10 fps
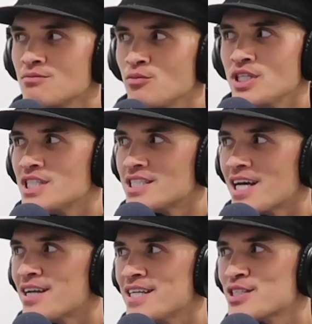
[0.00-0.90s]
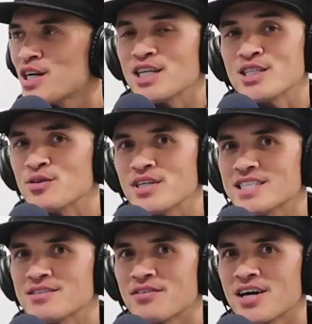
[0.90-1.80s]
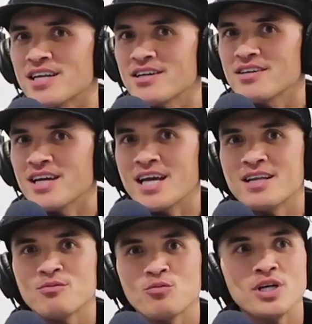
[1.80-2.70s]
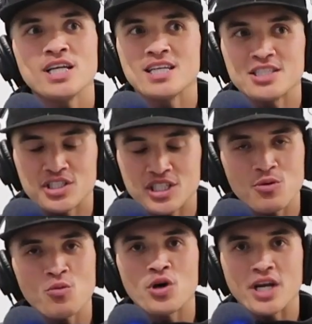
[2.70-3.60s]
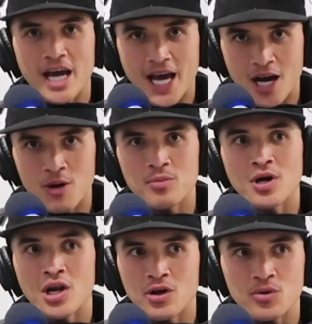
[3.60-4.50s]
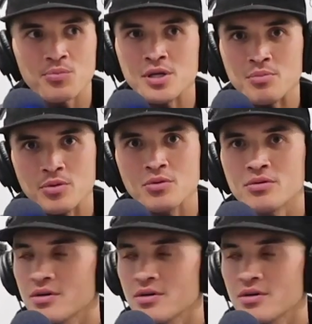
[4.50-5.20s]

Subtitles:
we're just out here trying to do it e te whānau, and we legit want to help a lot of people.